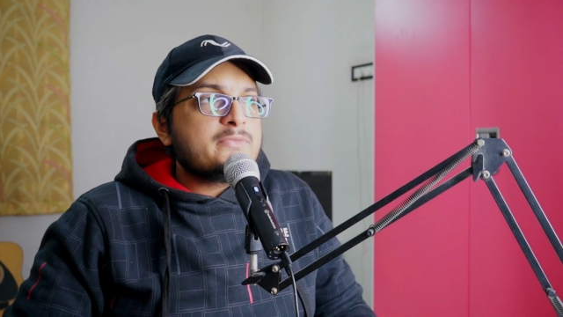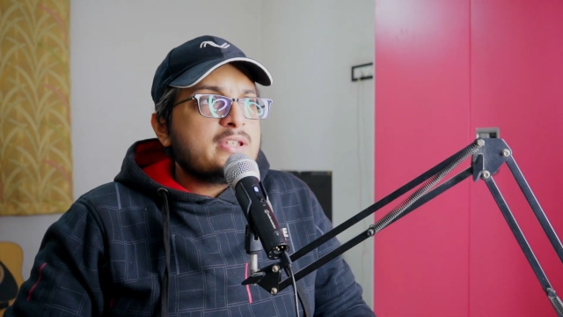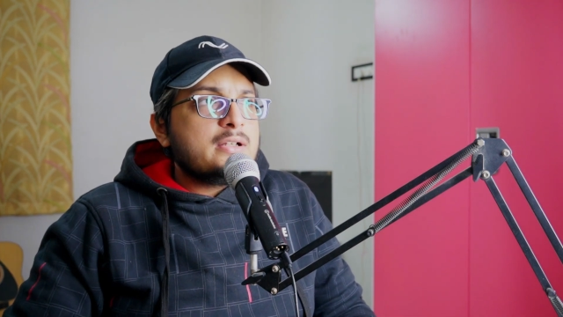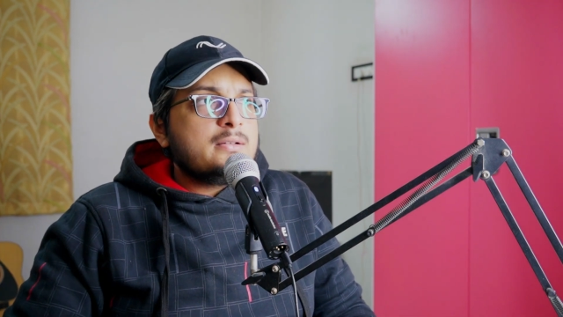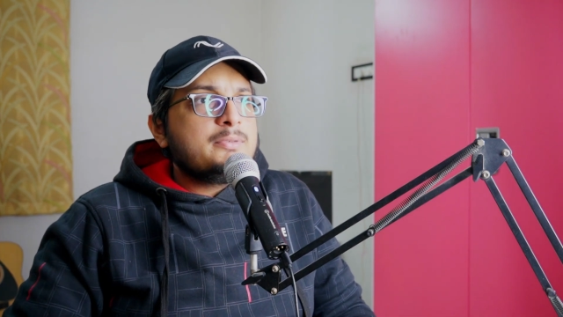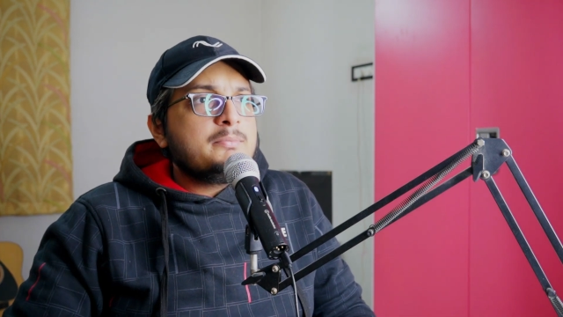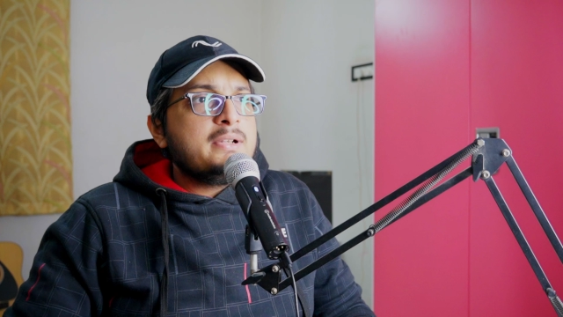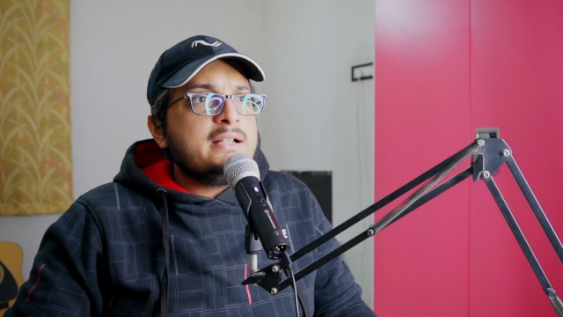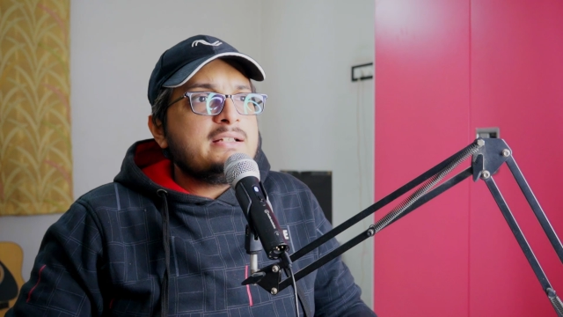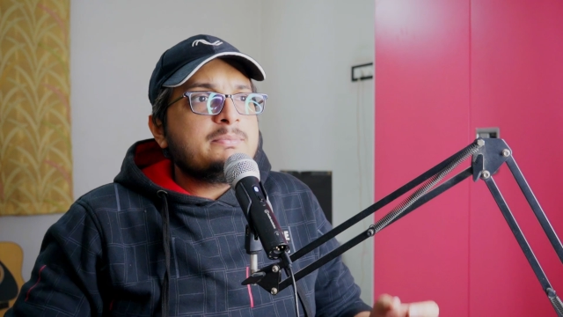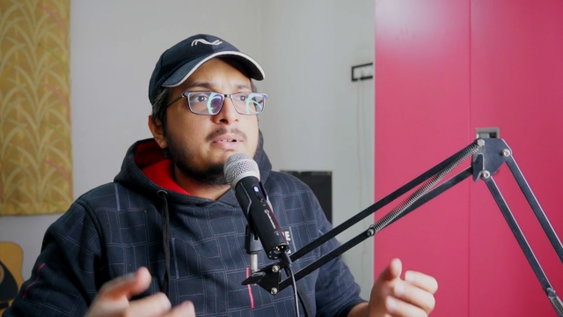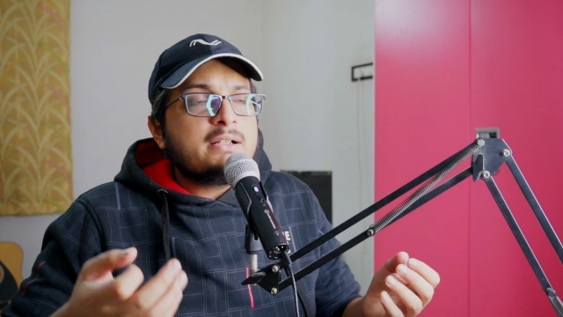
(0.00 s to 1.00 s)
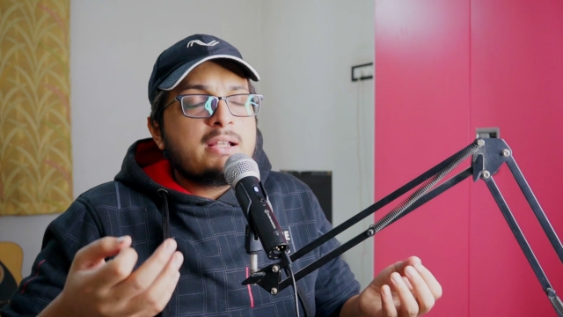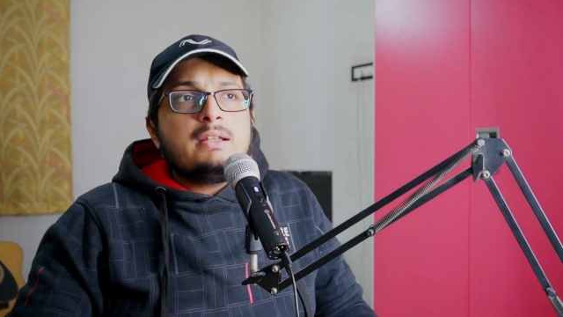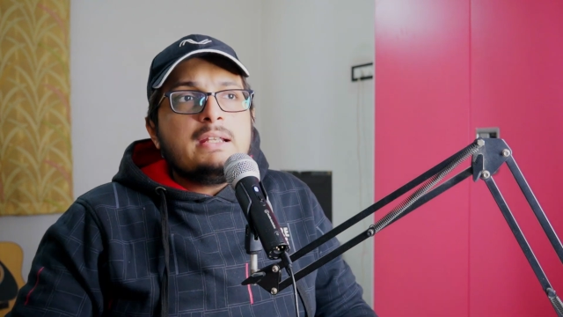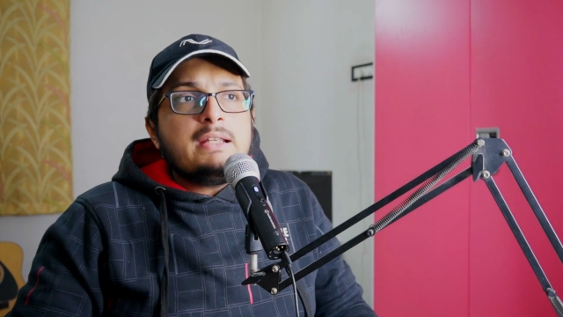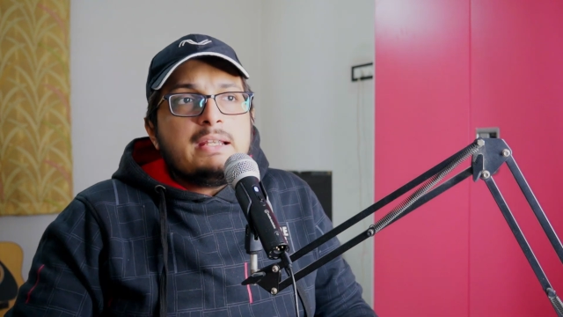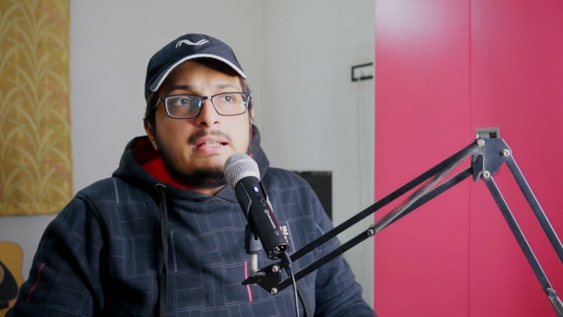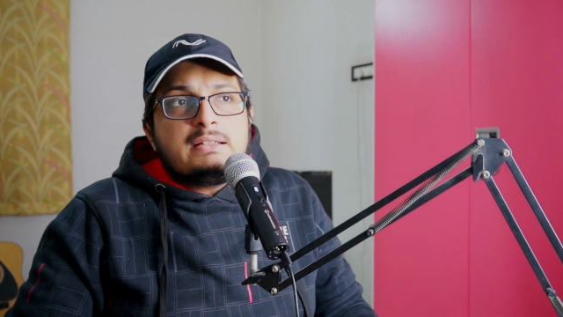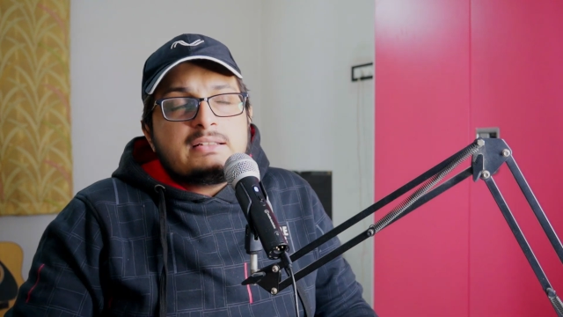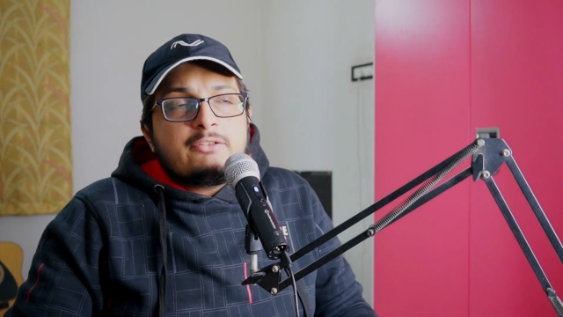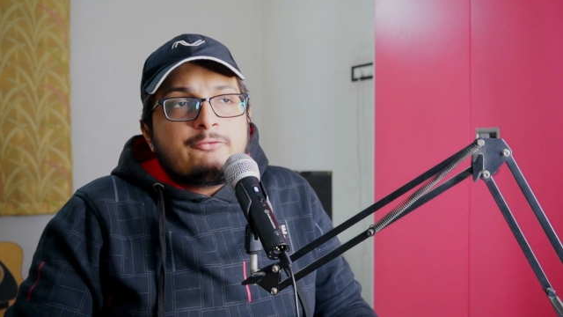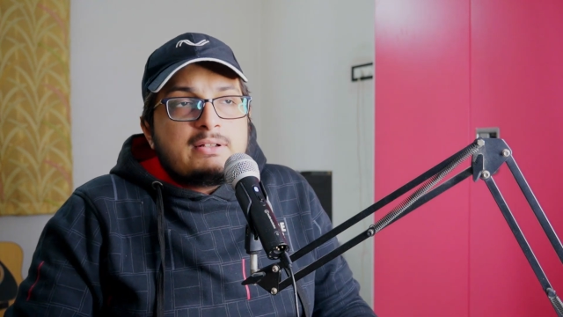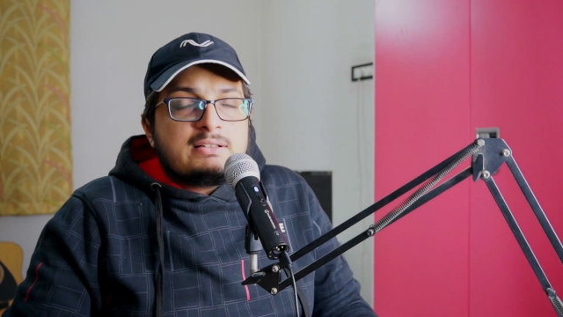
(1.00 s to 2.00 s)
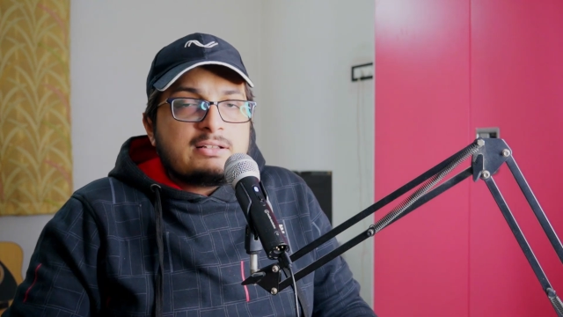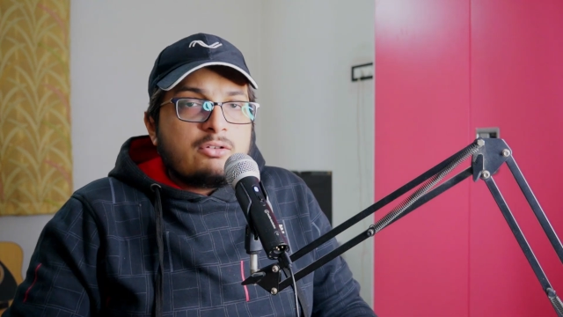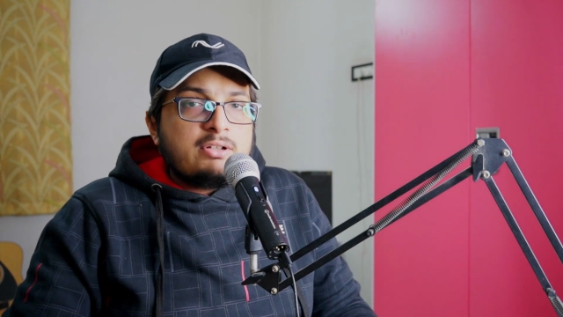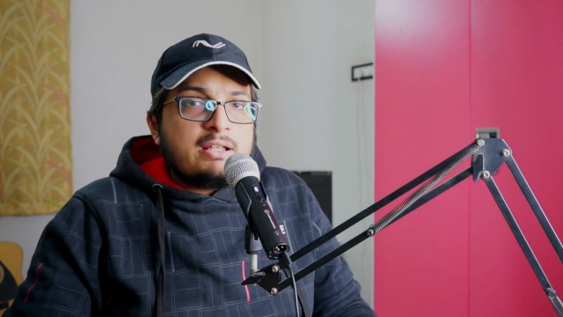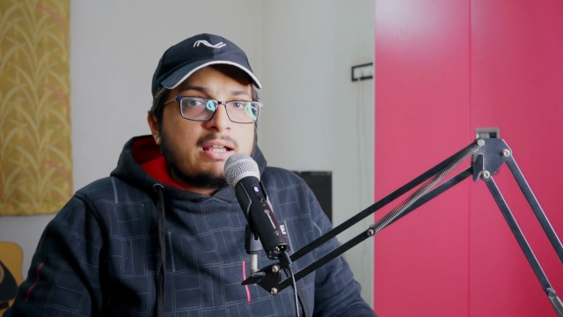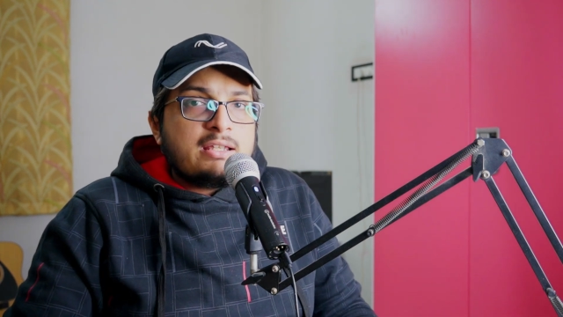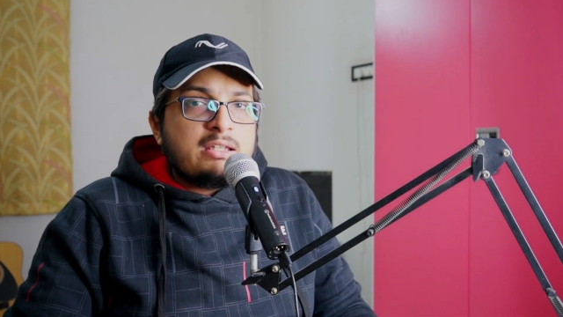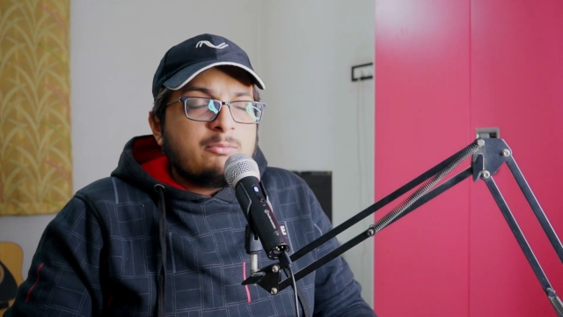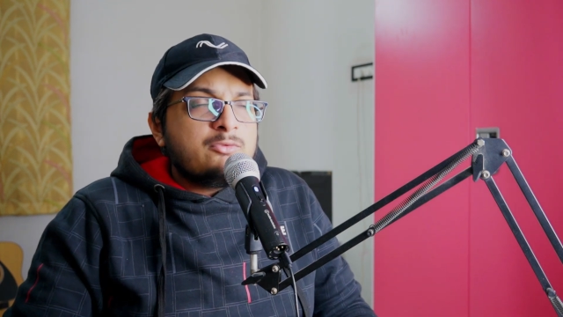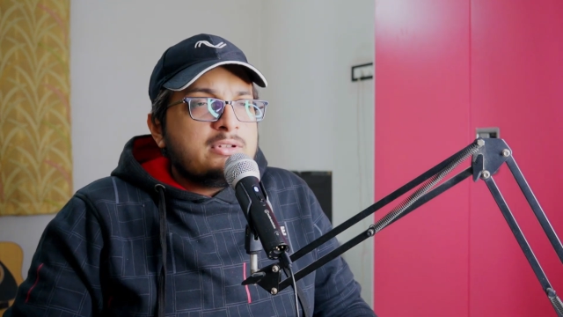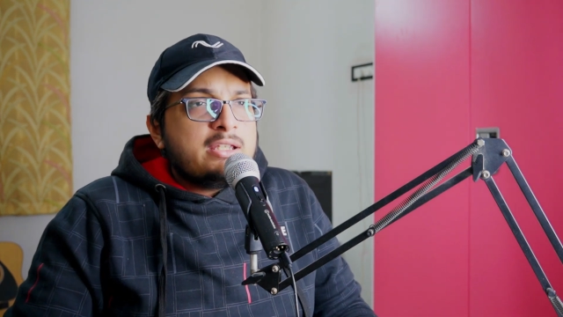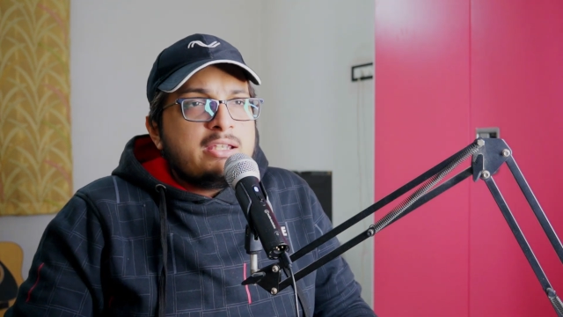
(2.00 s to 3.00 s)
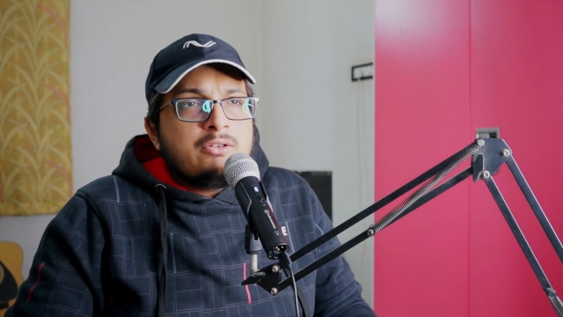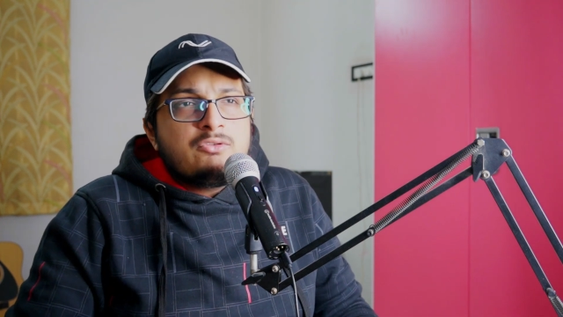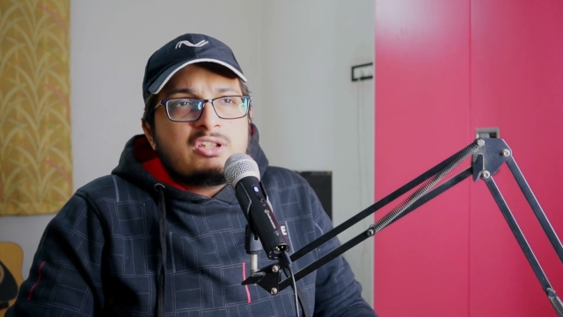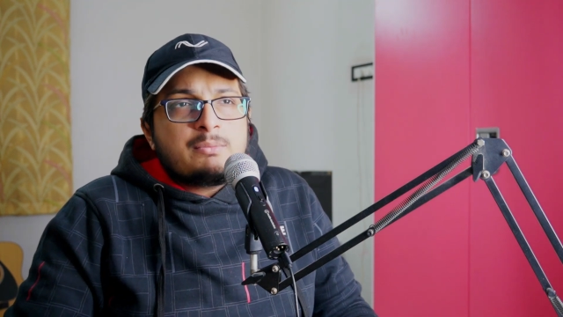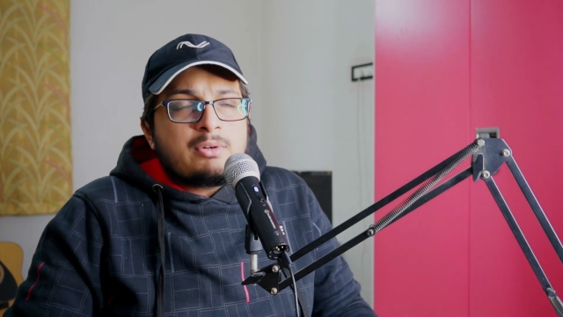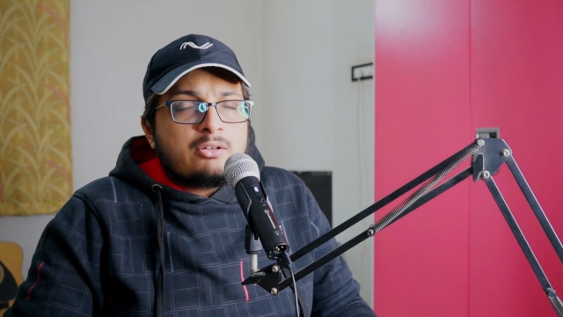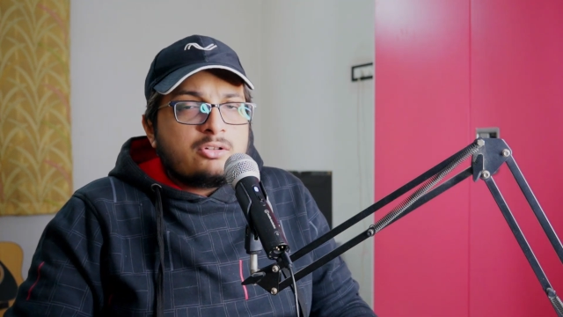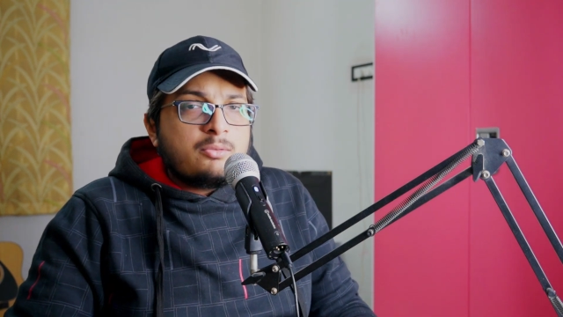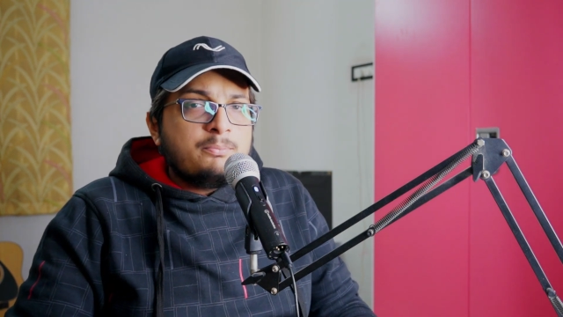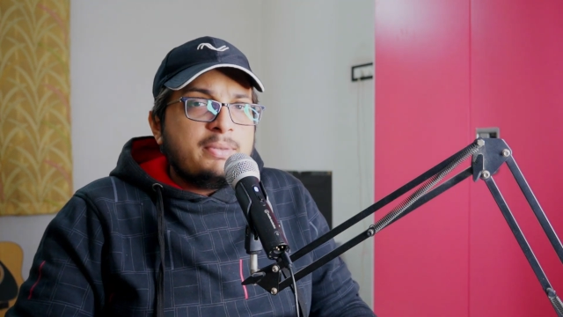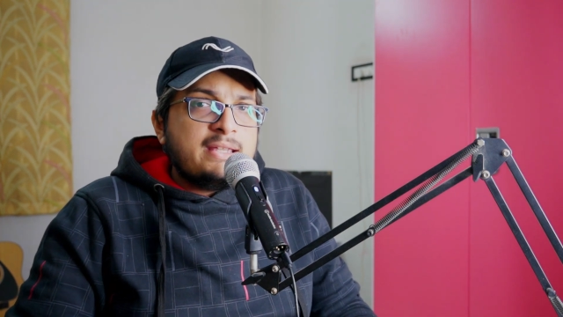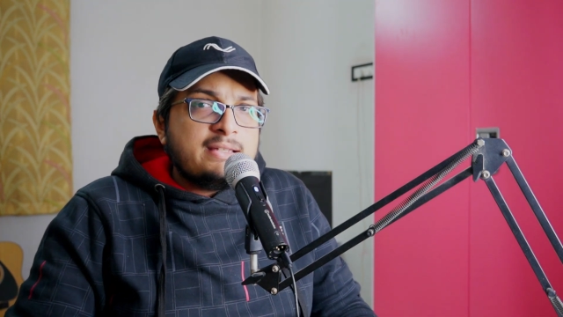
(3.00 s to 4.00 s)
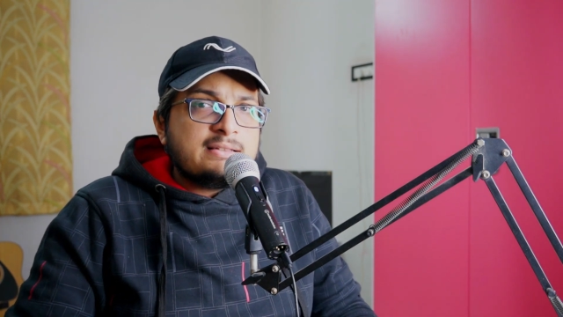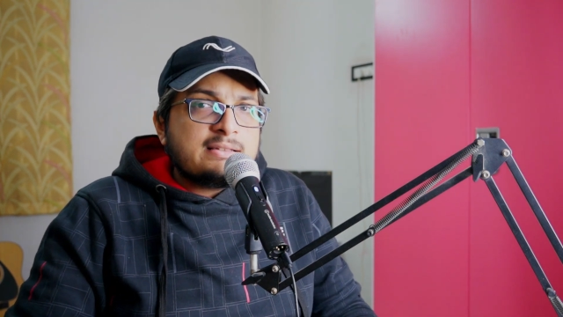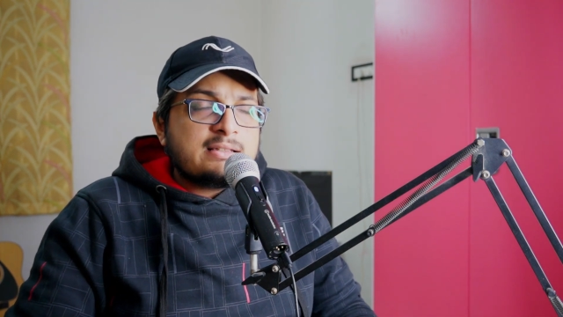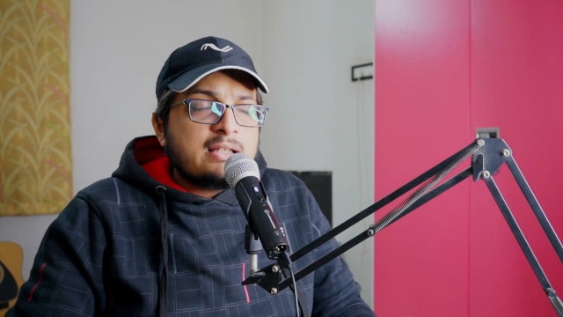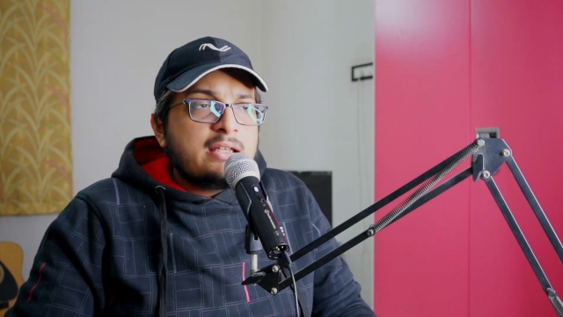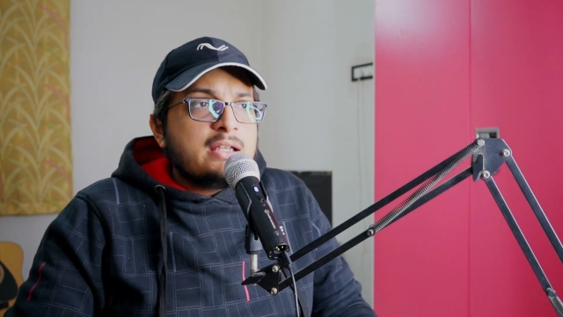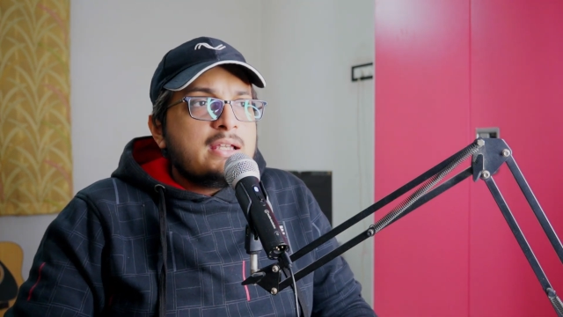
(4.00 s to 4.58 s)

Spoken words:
upper mids, but it's a fun sounding IEM with huge amount of bass